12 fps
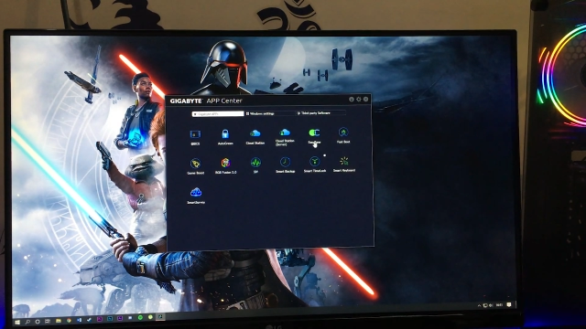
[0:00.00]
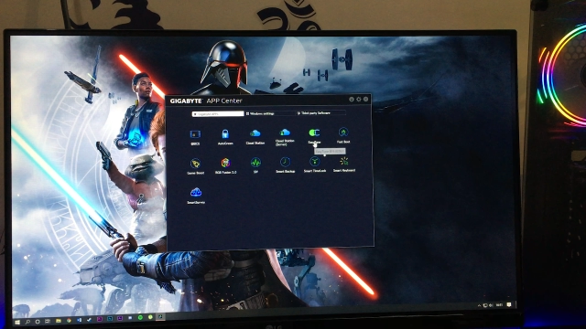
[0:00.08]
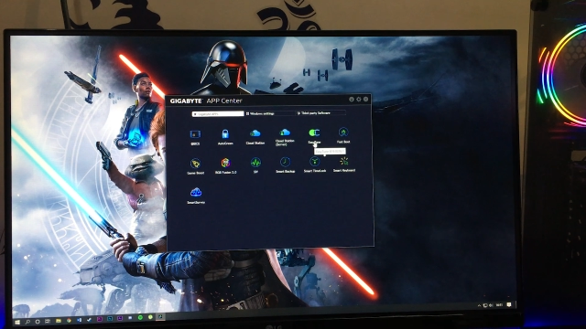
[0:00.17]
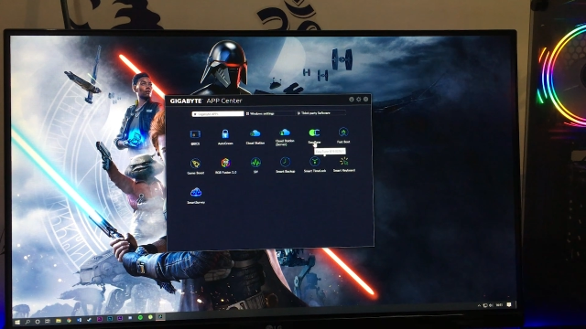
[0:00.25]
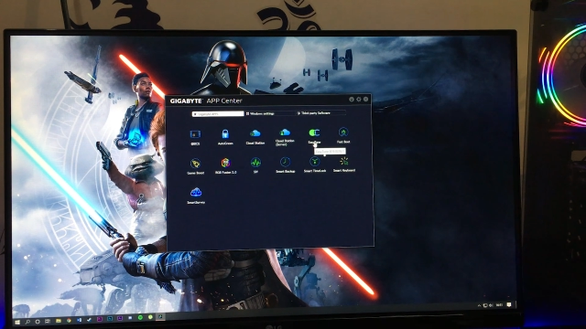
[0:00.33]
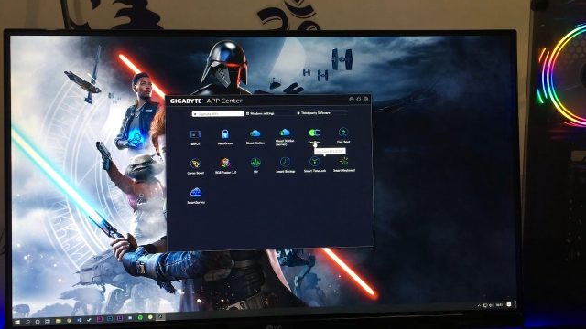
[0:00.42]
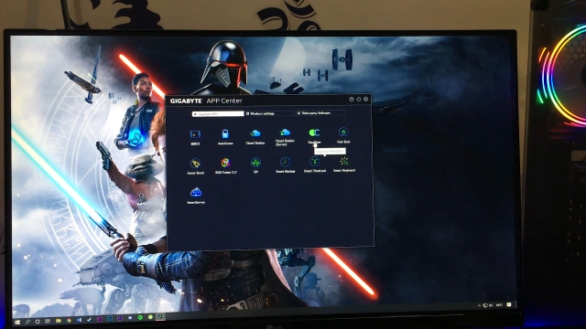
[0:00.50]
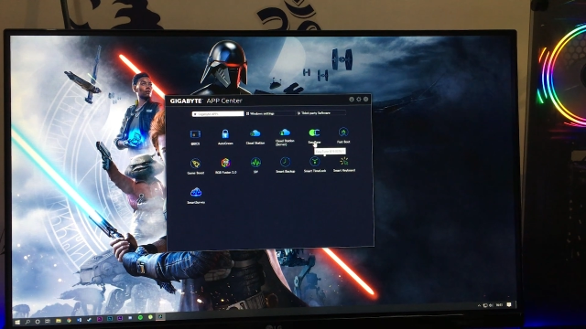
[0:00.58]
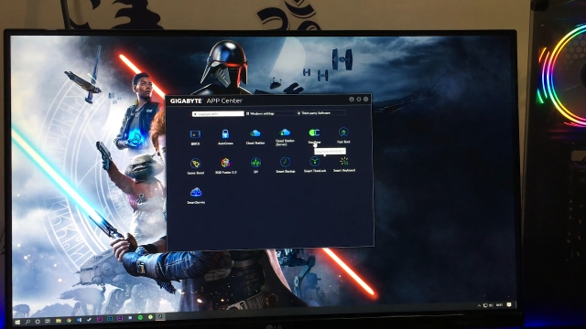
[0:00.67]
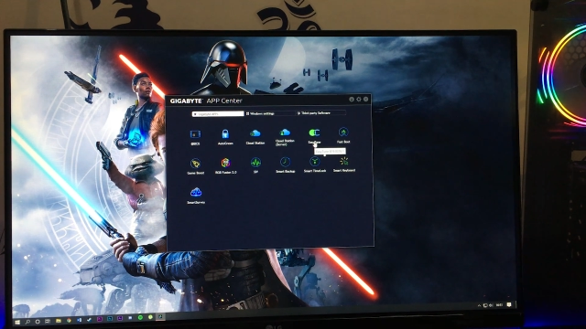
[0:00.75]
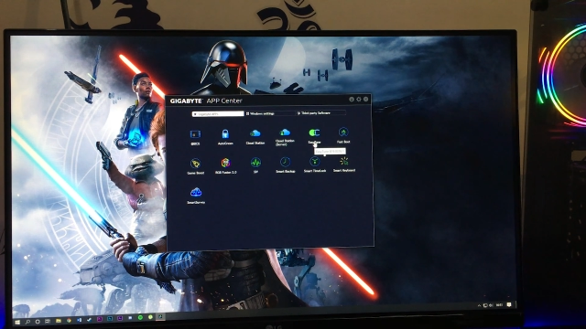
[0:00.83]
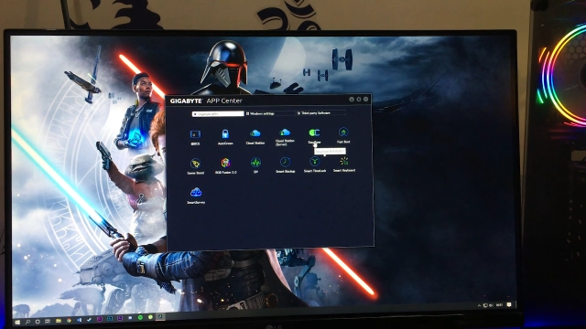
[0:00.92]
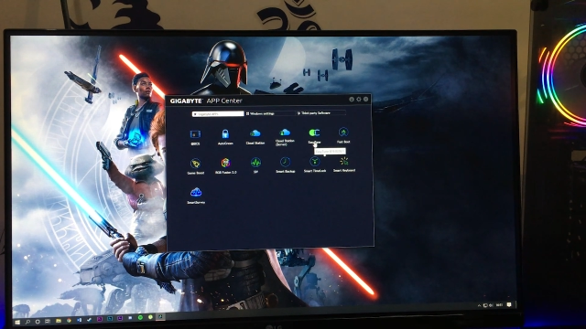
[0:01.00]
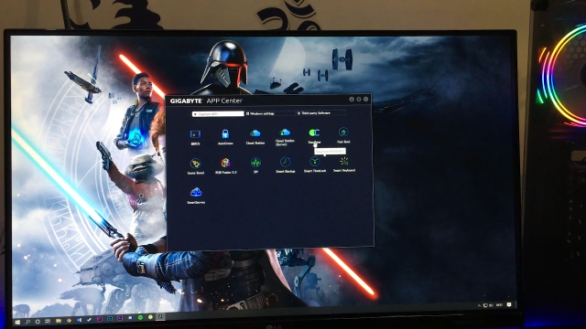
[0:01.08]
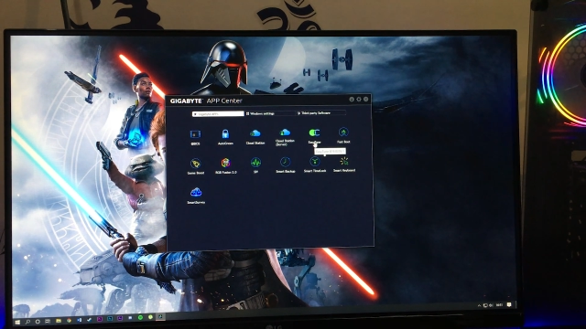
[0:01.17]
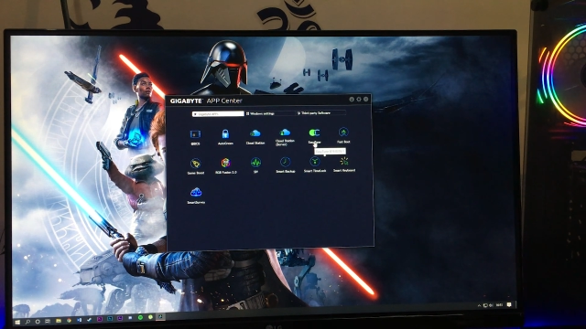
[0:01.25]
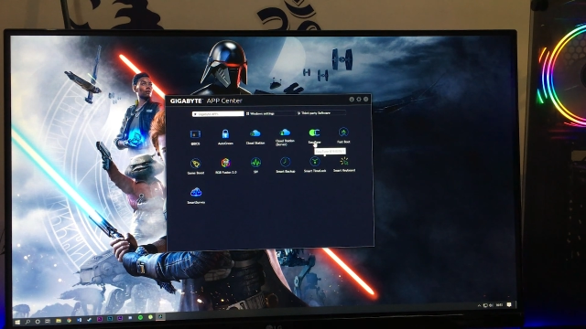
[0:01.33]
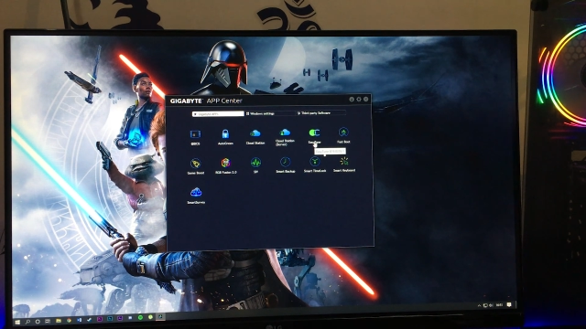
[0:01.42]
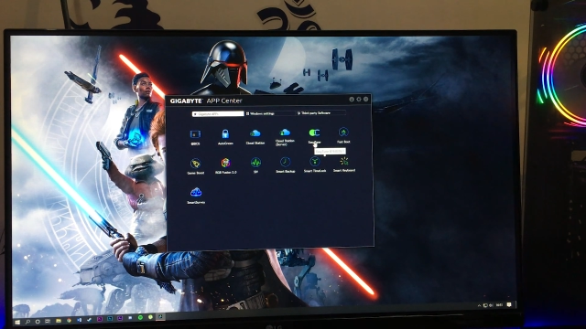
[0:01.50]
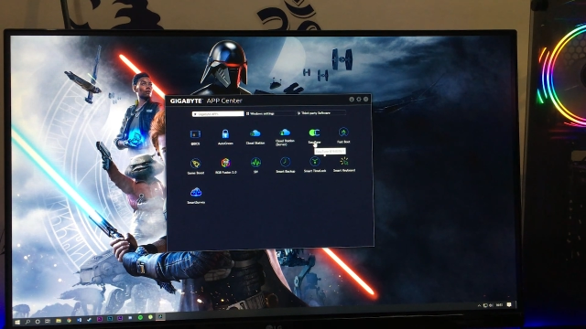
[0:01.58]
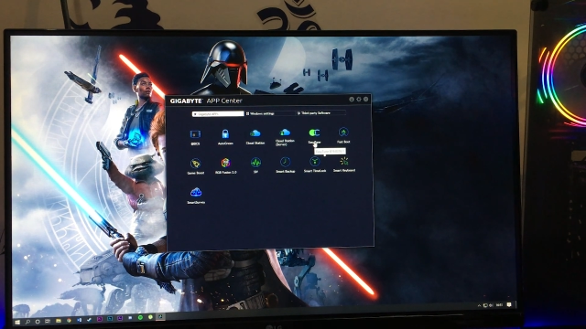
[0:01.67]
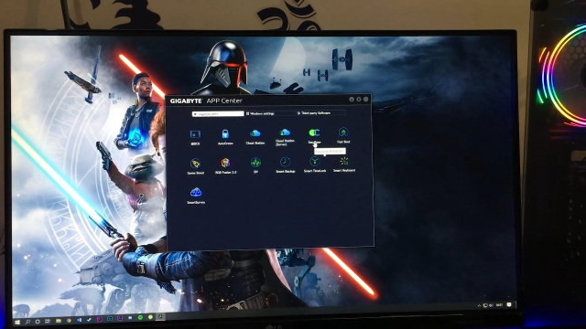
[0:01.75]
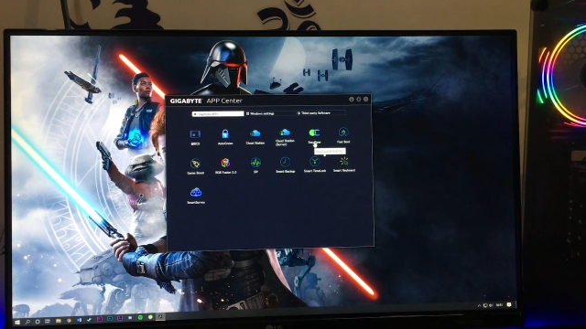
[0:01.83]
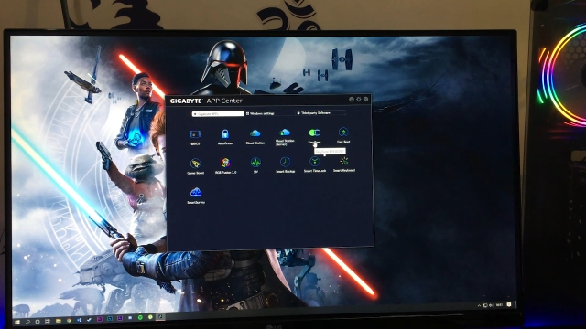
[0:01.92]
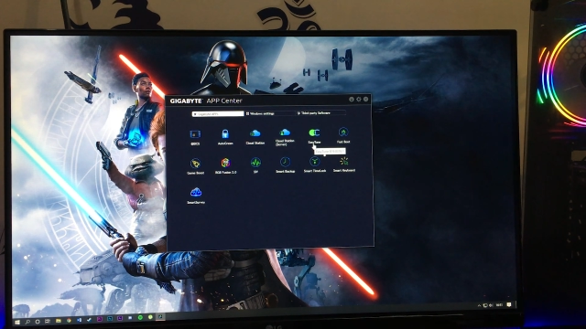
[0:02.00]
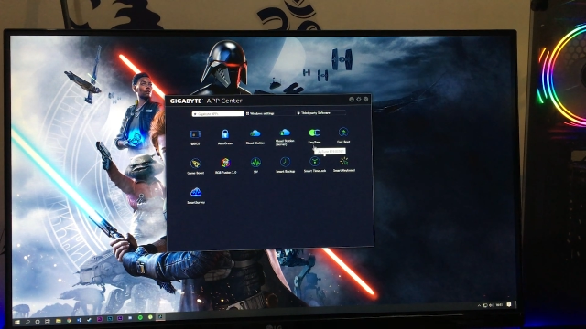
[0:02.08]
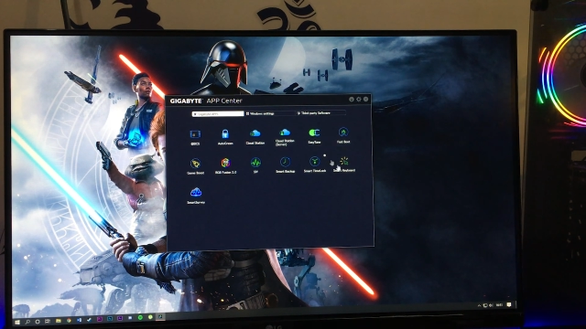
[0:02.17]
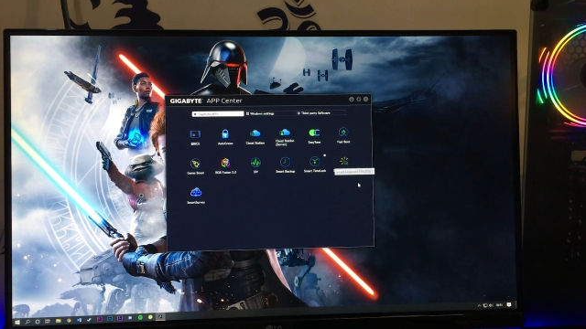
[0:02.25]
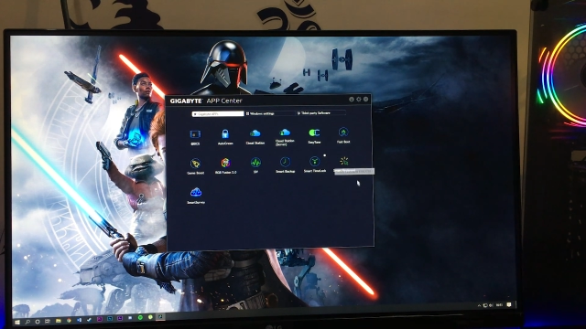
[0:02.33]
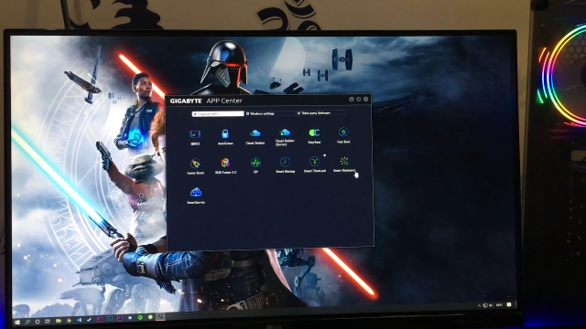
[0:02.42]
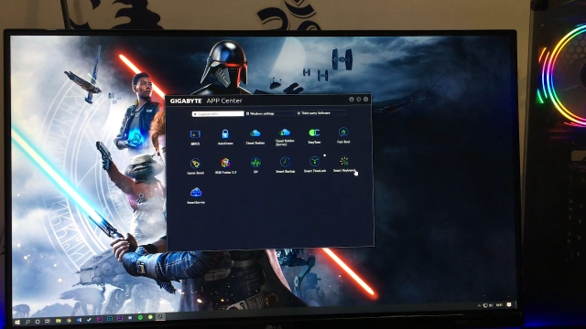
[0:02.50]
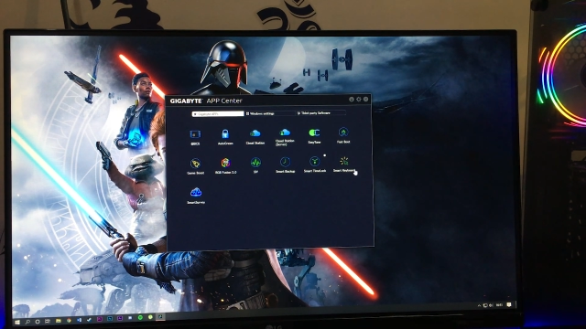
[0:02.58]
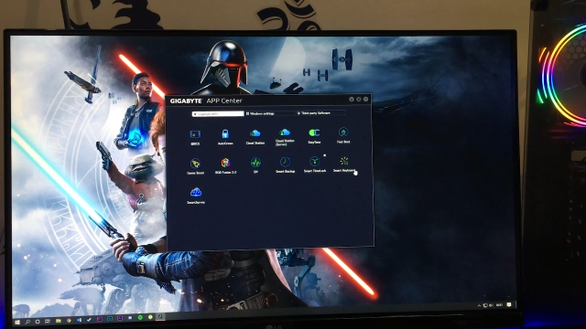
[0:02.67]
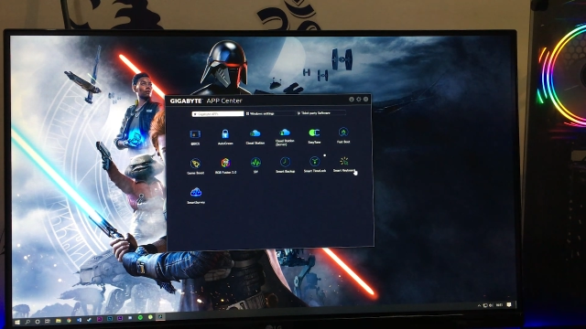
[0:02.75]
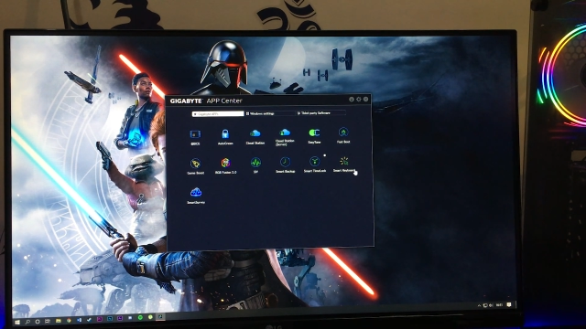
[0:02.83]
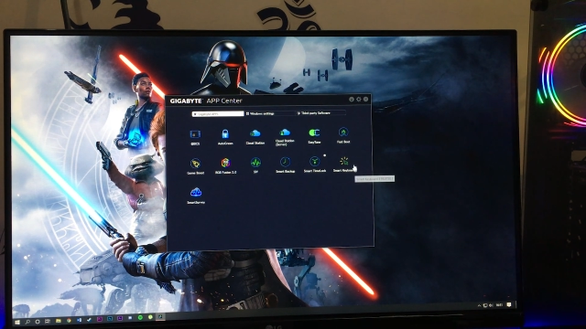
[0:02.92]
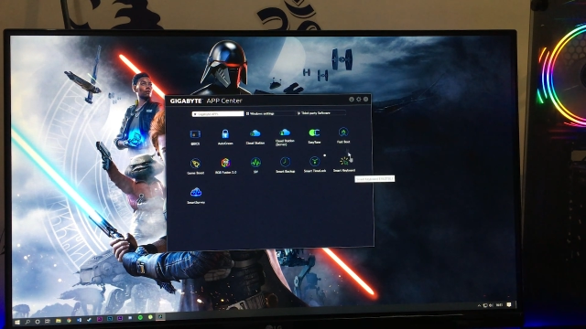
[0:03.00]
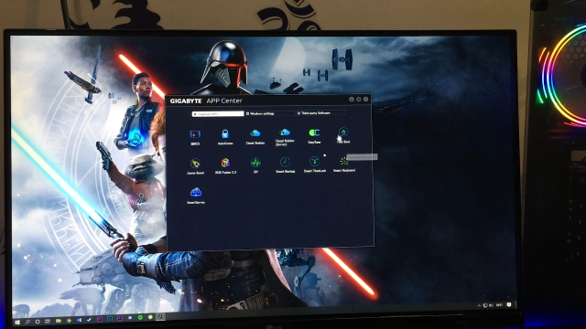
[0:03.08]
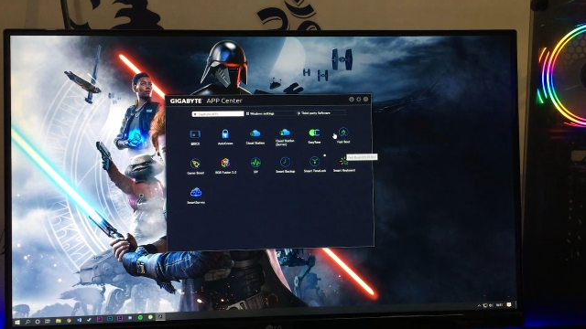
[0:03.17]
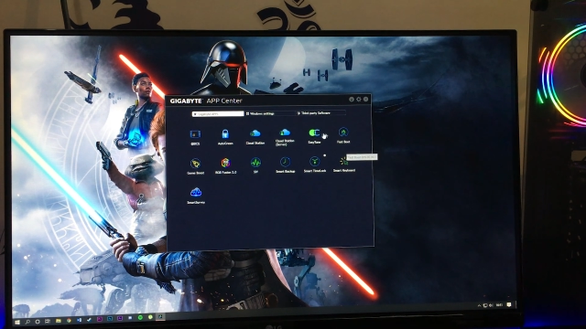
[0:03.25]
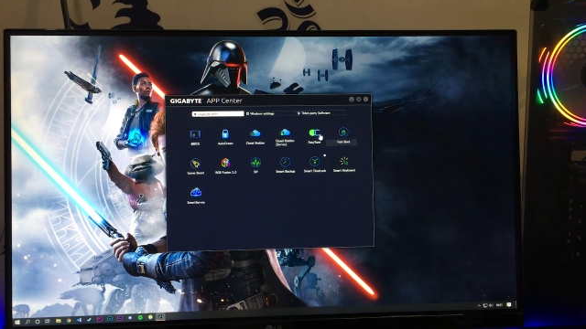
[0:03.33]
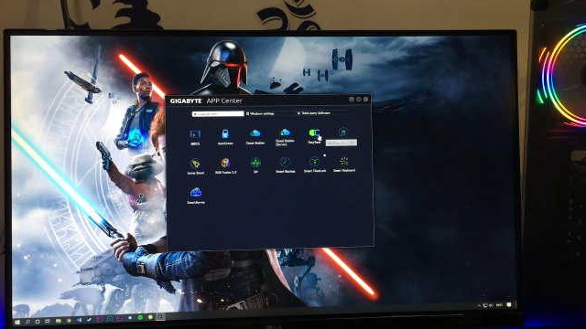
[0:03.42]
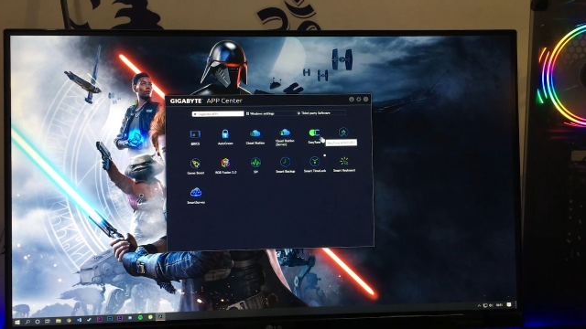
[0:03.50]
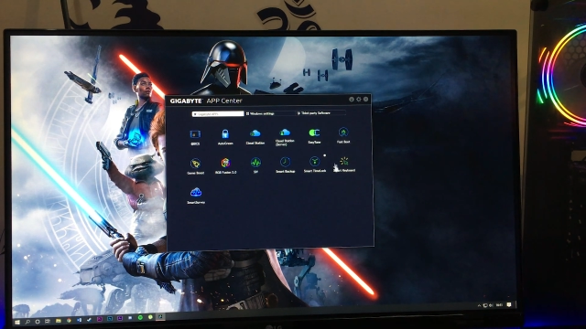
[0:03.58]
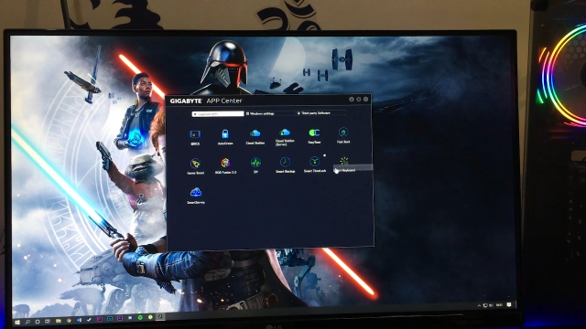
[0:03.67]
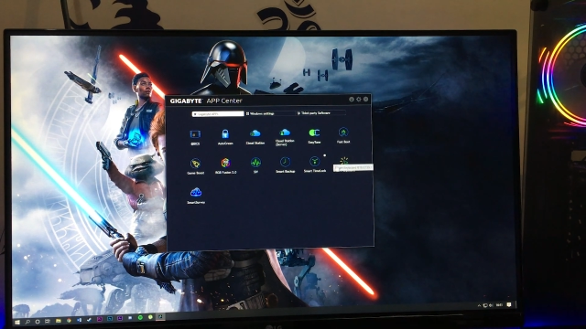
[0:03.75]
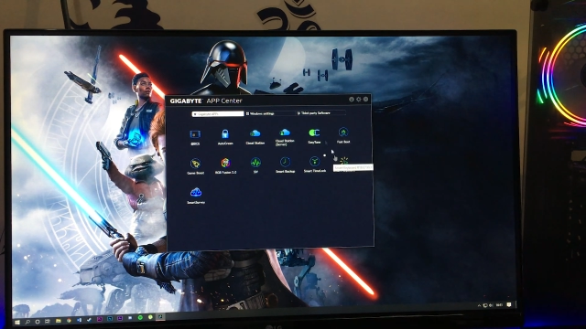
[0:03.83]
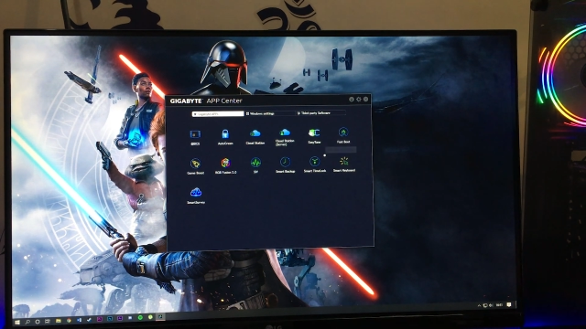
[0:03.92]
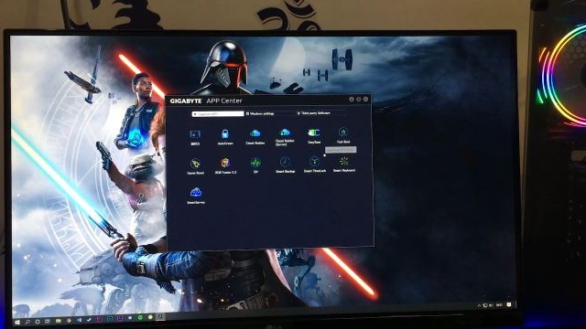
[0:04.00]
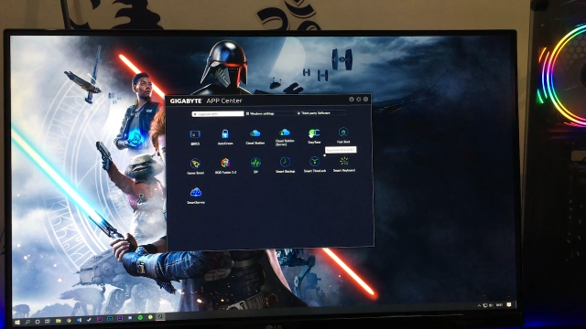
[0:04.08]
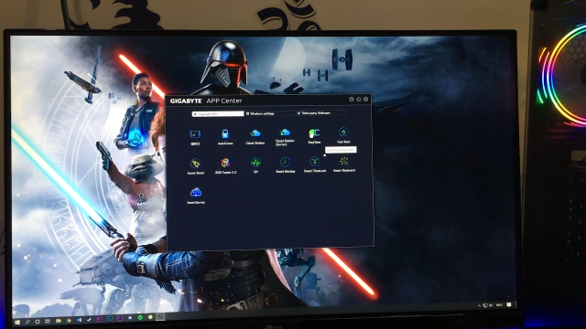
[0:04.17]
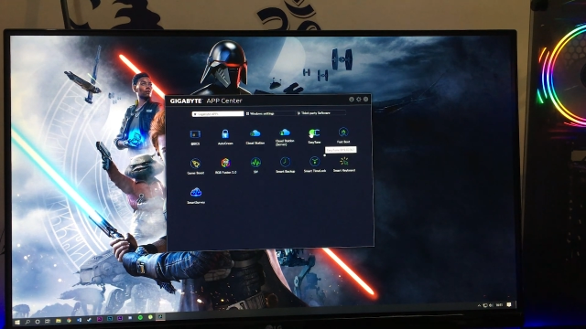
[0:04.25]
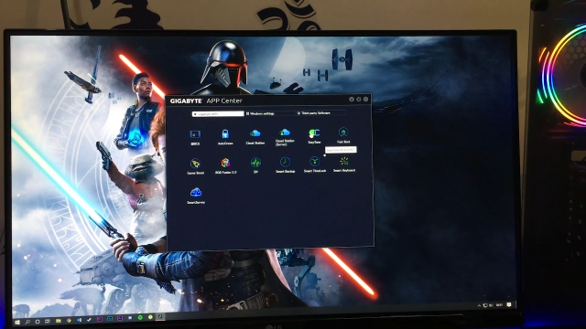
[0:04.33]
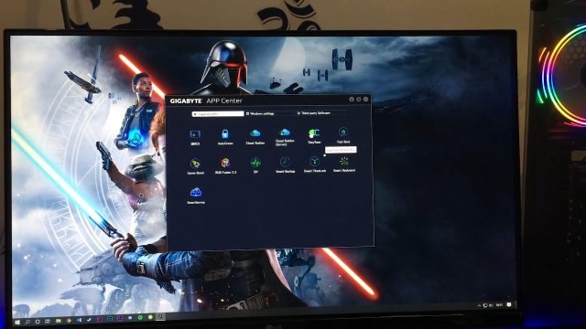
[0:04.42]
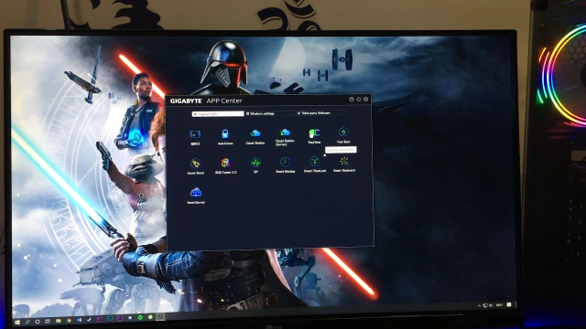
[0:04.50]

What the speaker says: Nobody's mouth can be seen.